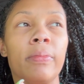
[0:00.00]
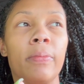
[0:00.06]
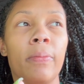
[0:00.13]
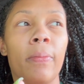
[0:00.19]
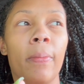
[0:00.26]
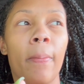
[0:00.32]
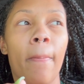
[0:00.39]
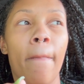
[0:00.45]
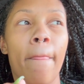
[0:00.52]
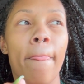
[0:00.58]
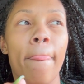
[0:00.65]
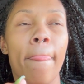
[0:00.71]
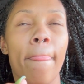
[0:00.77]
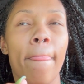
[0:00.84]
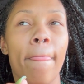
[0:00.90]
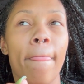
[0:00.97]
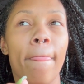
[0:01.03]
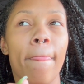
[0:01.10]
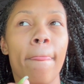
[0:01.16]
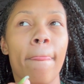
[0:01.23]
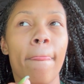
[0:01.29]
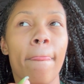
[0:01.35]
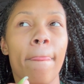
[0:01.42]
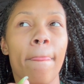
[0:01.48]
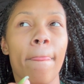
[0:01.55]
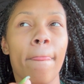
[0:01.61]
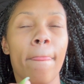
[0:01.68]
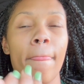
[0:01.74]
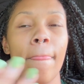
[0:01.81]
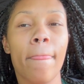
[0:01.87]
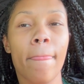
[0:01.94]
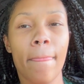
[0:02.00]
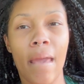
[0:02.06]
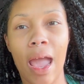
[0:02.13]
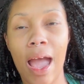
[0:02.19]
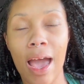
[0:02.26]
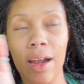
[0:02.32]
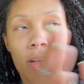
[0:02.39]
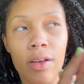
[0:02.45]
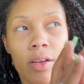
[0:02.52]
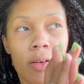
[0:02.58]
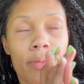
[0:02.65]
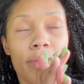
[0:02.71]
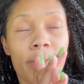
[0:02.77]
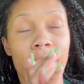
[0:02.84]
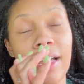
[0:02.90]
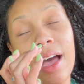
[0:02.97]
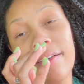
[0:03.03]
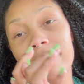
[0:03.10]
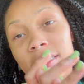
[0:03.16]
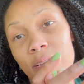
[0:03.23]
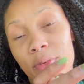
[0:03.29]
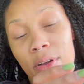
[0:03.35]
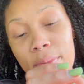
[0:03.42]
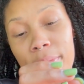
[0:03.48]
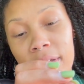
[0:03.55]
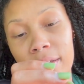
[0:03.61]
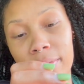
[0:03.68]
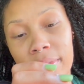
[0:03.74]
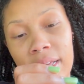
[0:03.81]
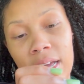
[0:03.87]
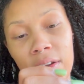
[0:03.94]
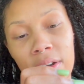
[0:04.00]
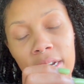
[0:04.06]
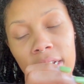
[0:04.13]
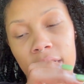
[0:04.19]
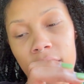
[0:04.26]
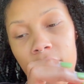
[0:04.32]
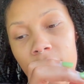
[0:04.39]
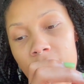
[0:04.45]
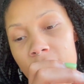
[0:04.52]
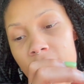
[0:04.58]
But, but, I don't know. But obviously we're in pickup line right now.